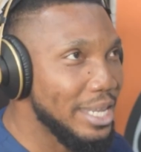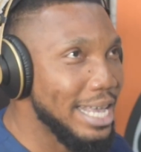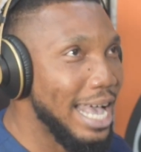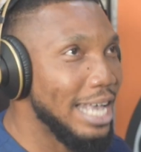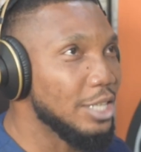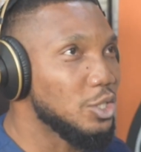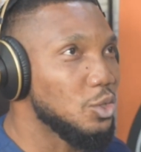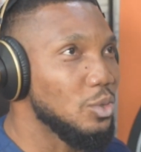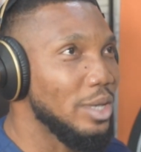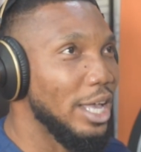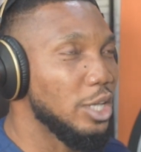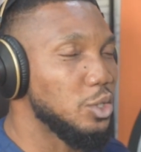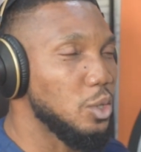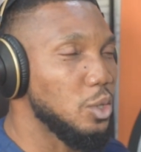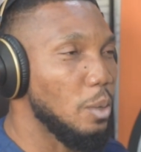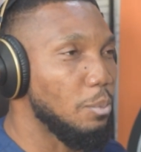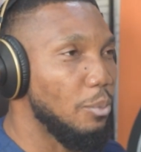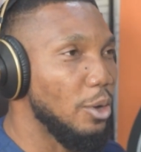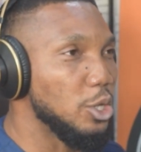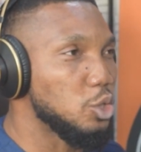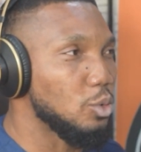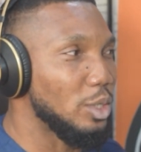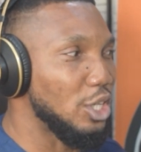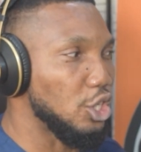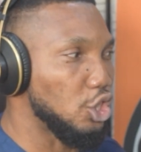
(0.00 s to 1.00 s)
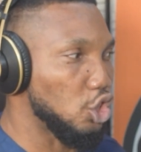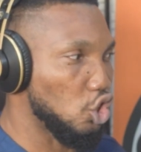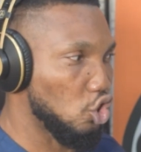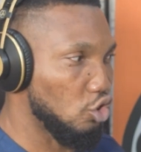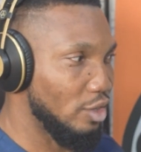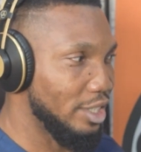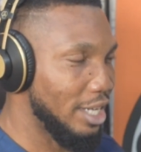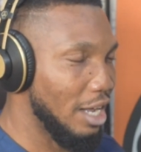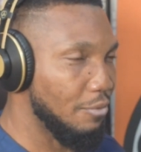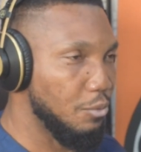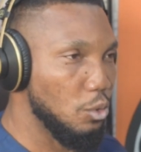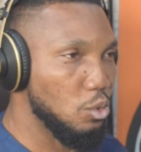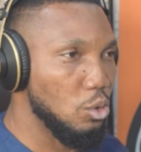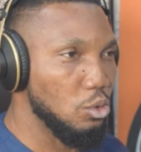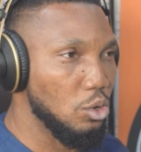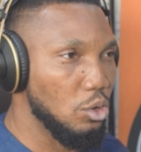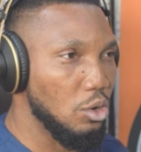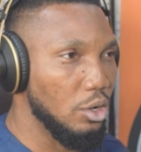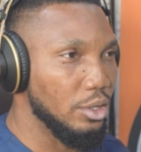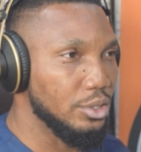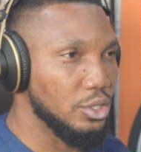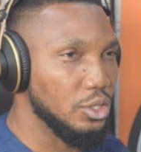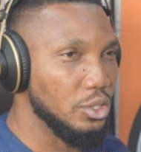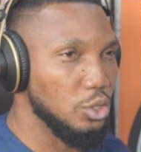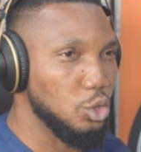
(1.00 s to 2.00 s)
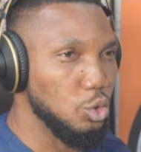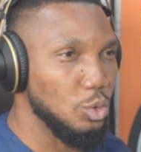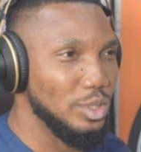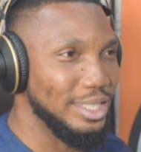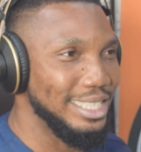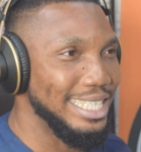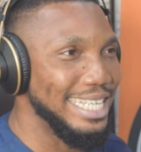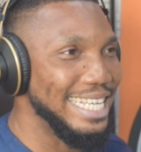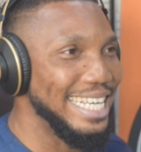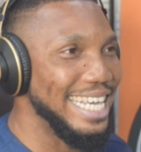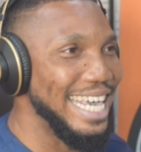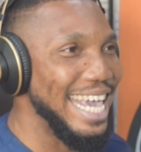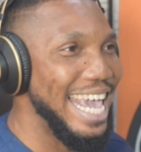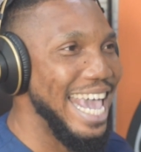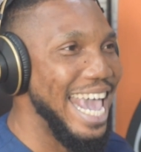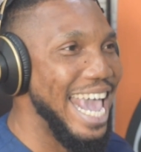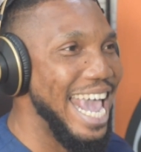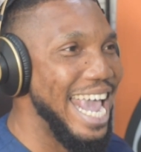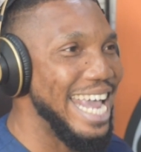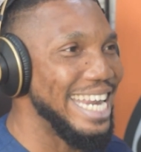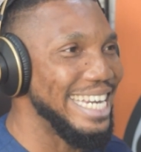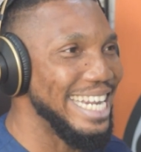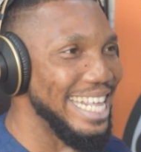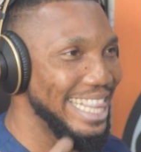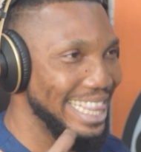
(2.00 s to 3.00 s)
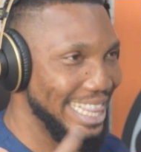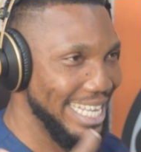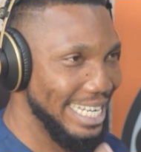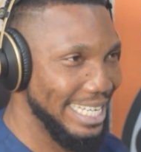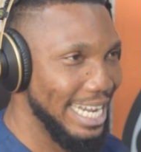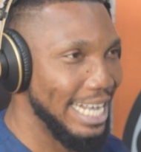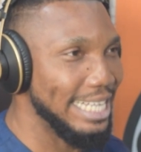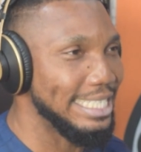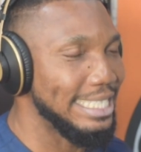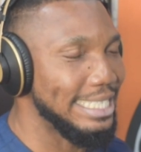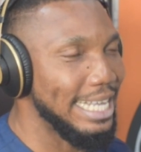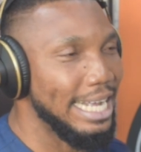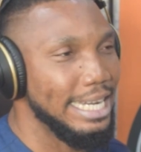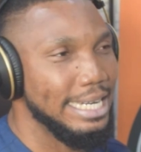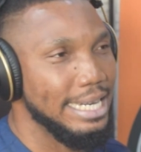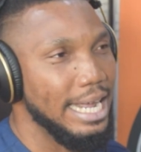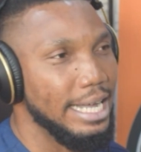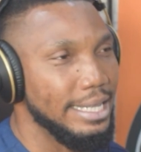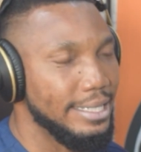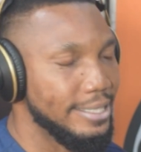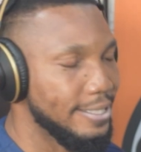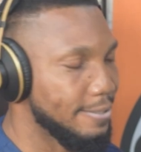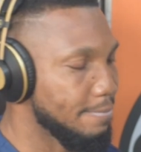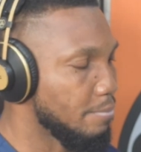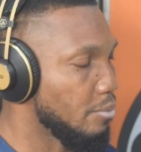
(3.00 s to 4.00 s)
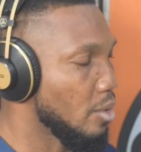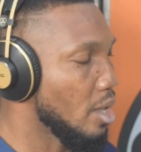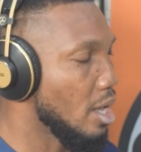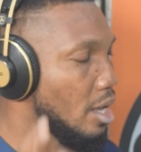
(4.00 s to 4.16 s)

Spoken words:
has to get to a point where they train their vocal cords to sing anything. Their standards.